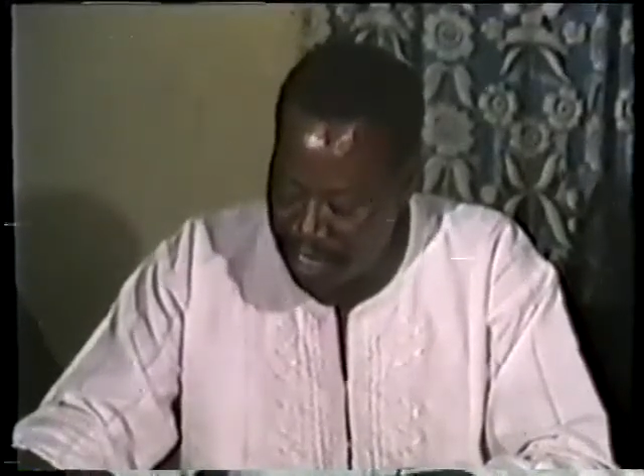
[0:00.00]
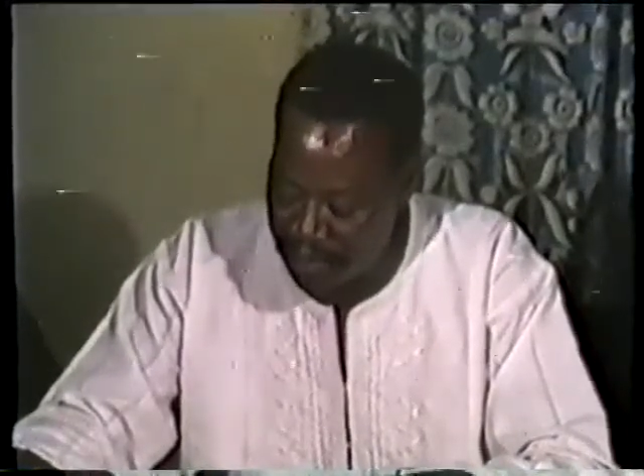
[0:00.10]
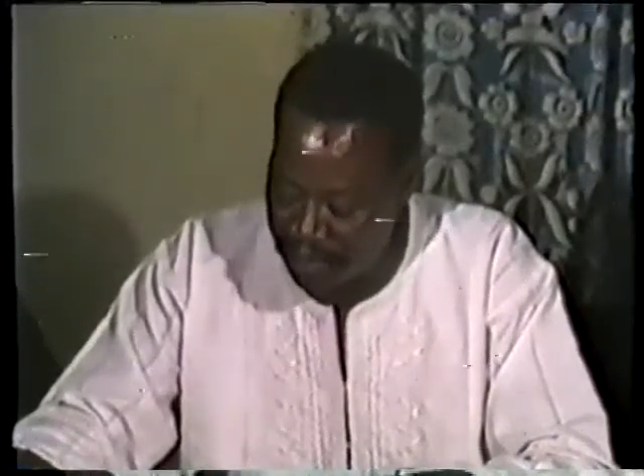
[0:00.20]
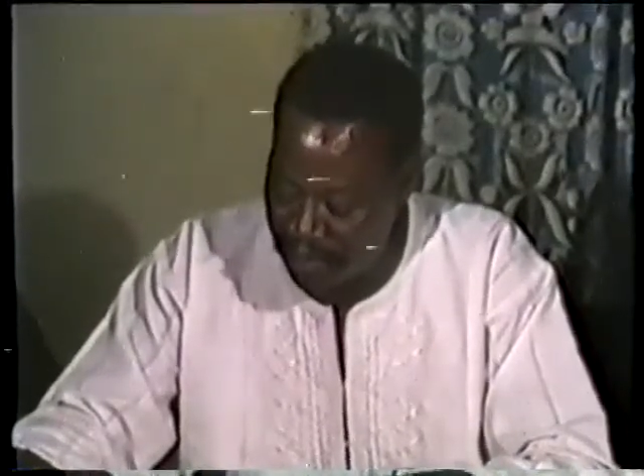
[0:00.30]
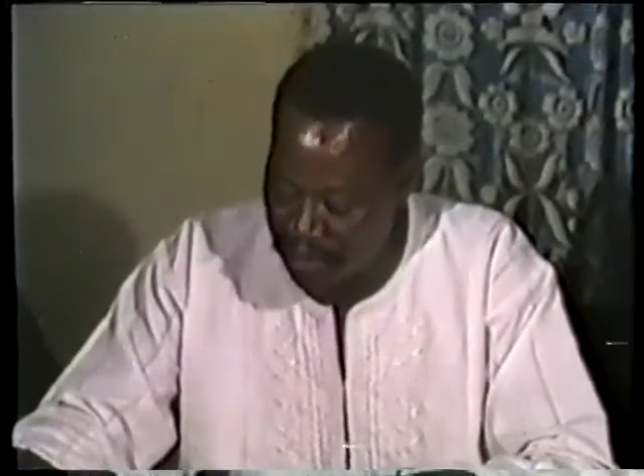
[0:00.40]

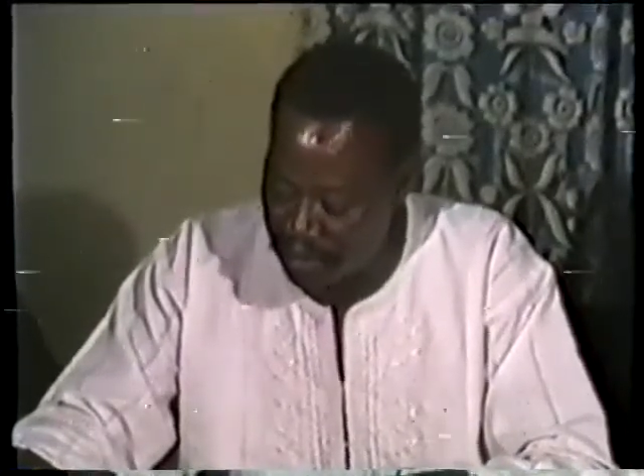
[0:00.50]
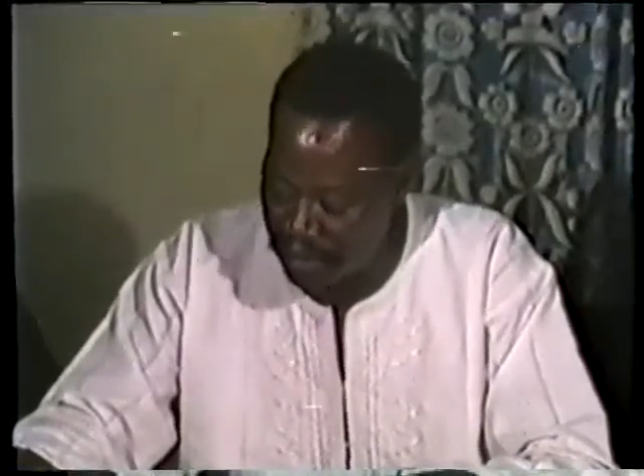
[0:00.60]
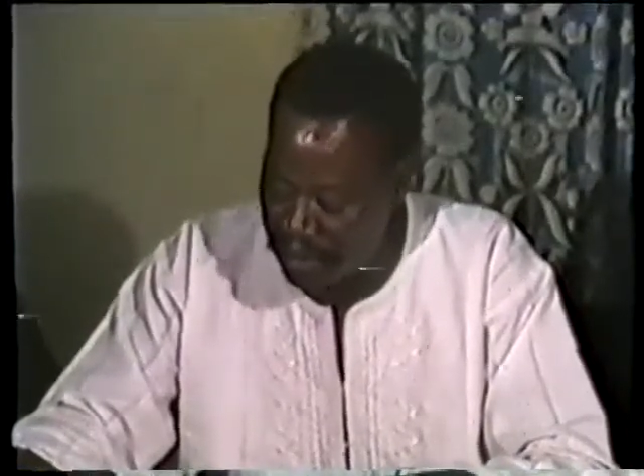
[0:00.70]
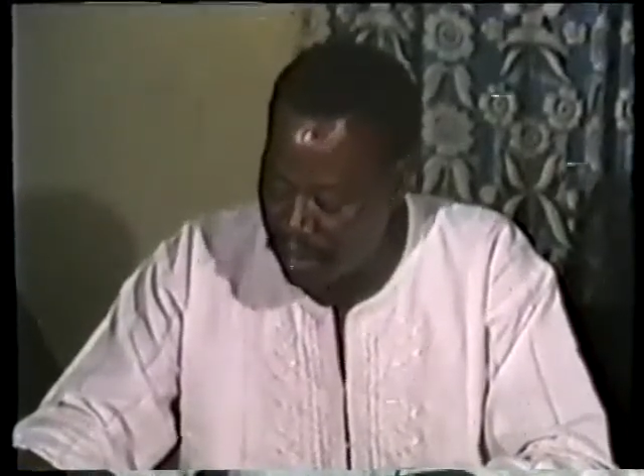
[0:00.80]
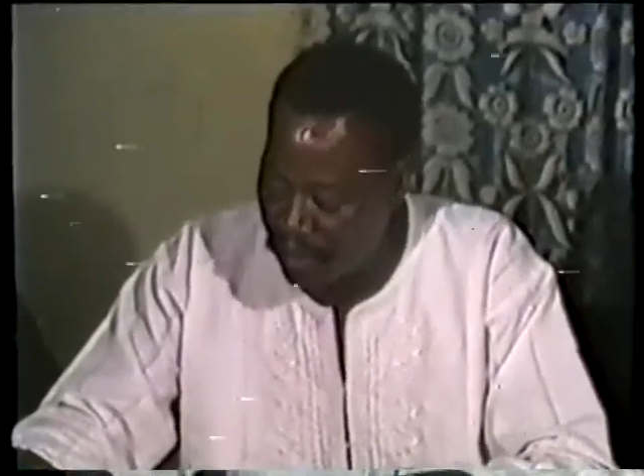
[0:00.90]
crippled,
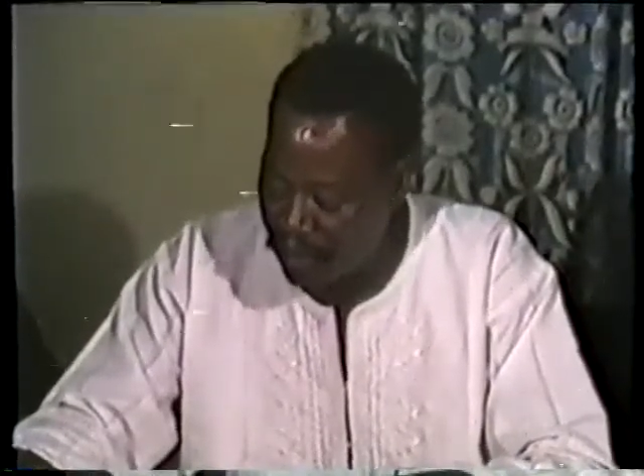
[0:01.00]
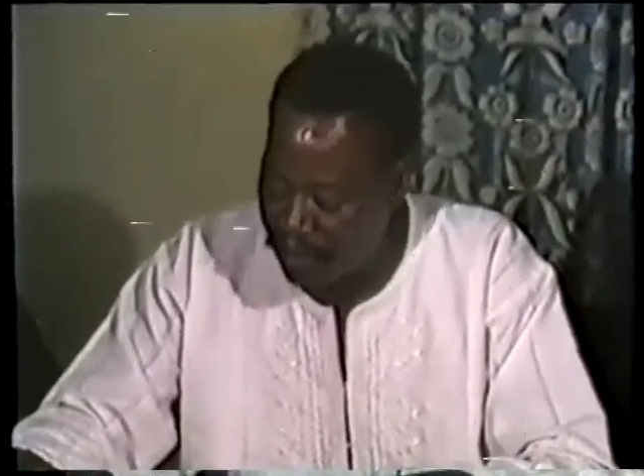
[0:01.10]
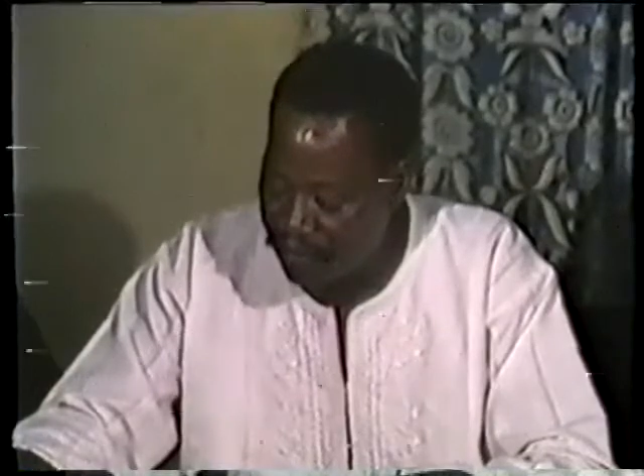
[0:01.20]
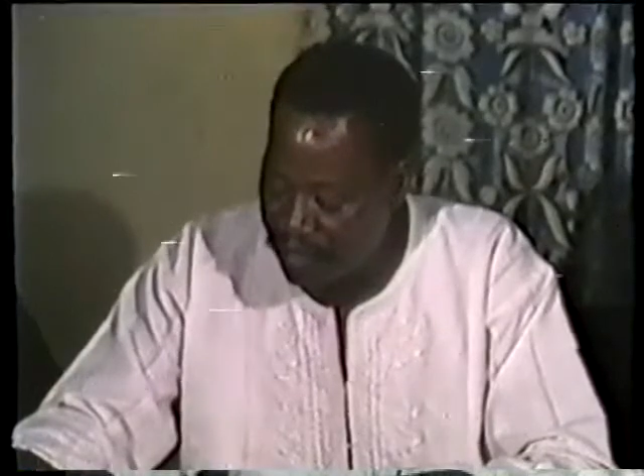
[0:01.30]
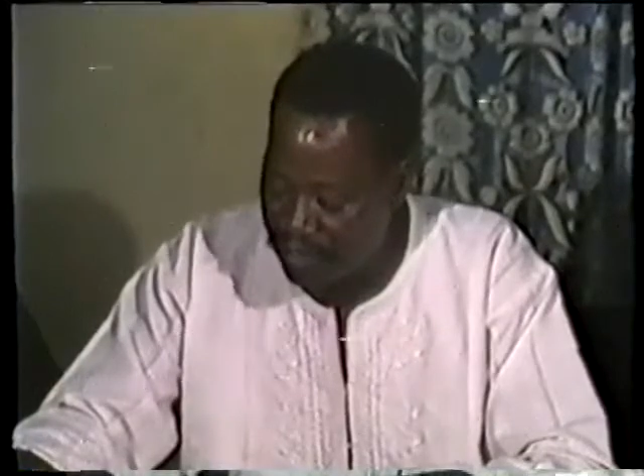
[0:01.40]
the
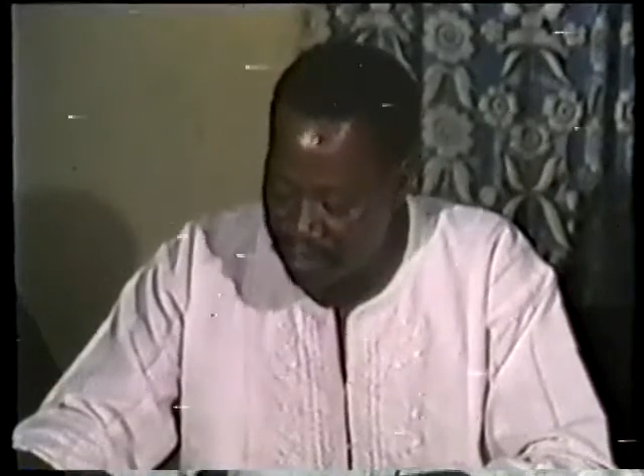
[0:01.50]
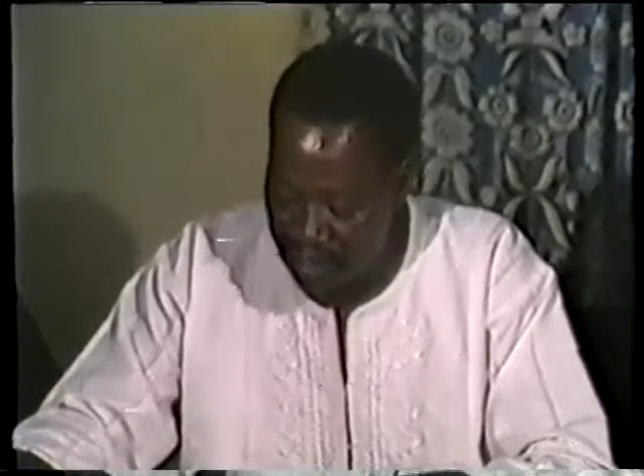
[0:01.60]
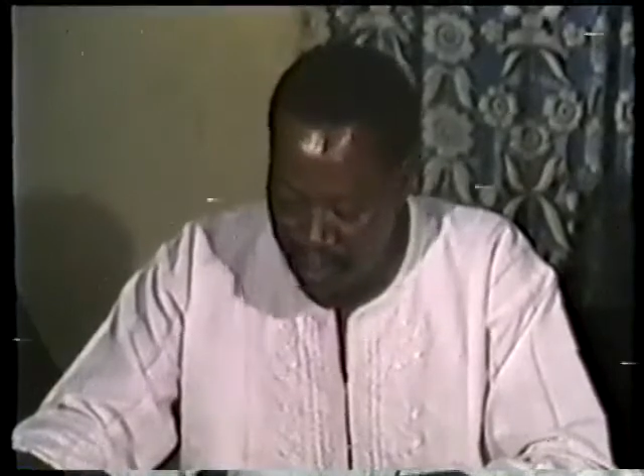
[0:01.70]
orphans, the